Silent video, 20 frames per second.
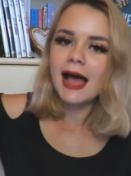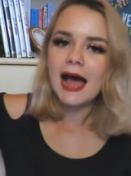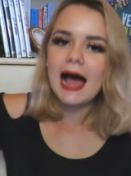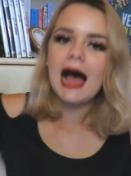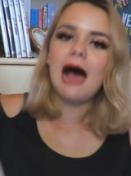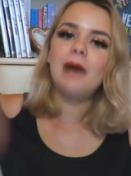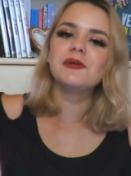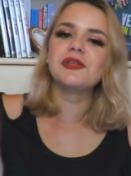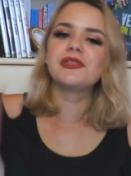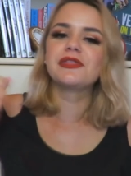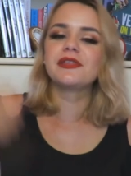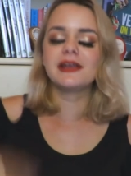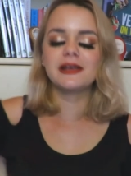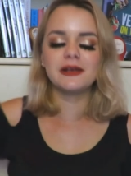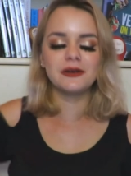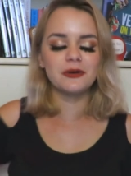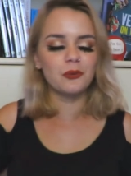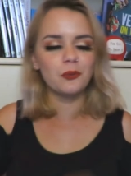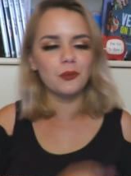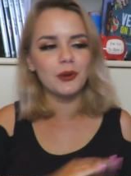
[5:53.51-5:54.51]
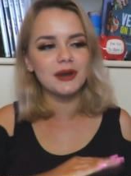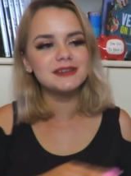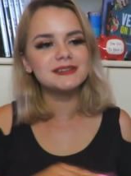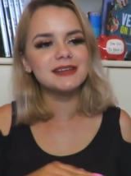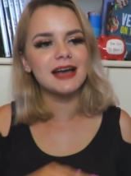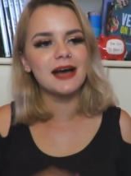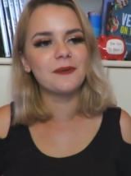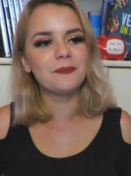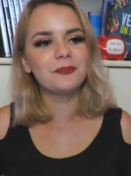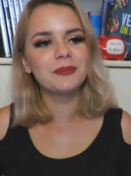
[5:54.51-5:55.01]
hammer thing went
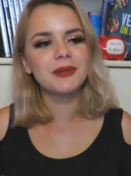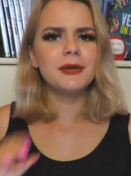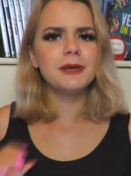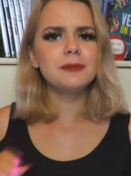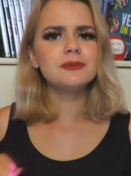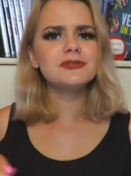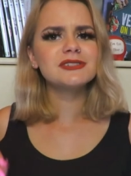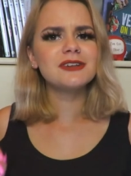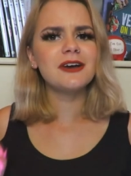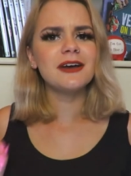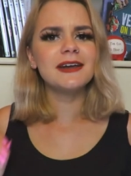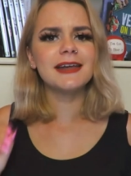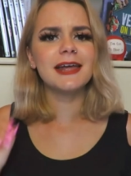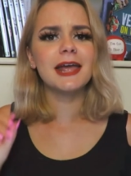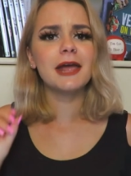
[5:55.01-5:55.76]
down, people started